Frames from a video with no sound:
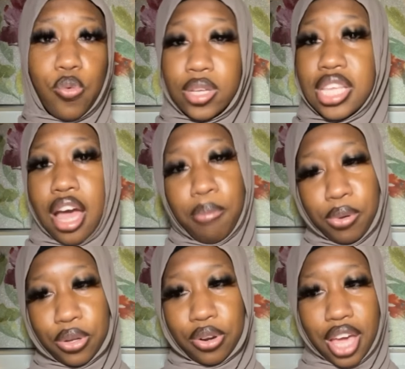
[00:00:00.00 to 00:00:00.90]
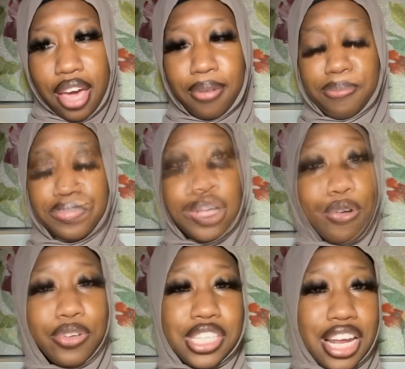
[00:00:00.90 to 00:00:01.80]
once I upload, okay? That's all
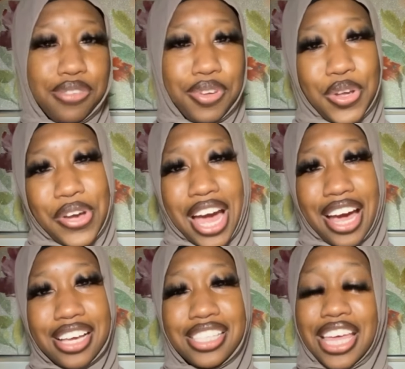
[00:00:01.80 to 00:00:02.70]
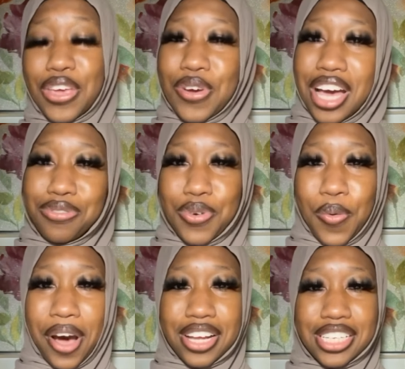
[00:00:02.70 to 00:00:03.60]
for today's video, guys. Thank you guys for
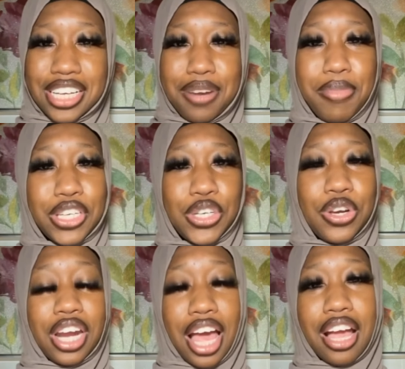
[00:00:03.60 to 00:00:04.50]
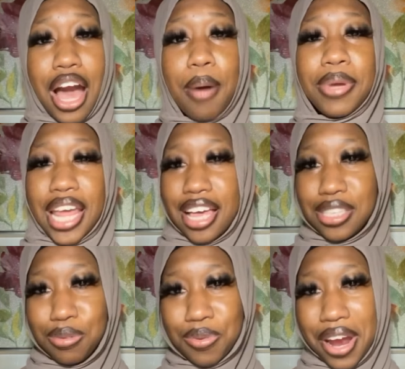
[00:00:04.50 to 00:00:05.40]
watching. Make sure you like, comment, and
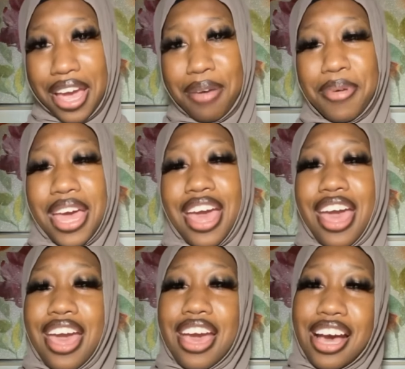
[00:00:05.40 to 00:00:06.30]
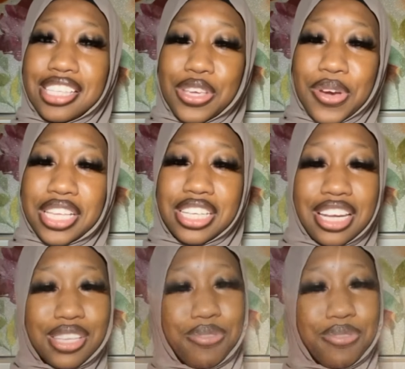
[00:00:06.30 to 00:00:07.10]
subscribe. I'll see you guys in the next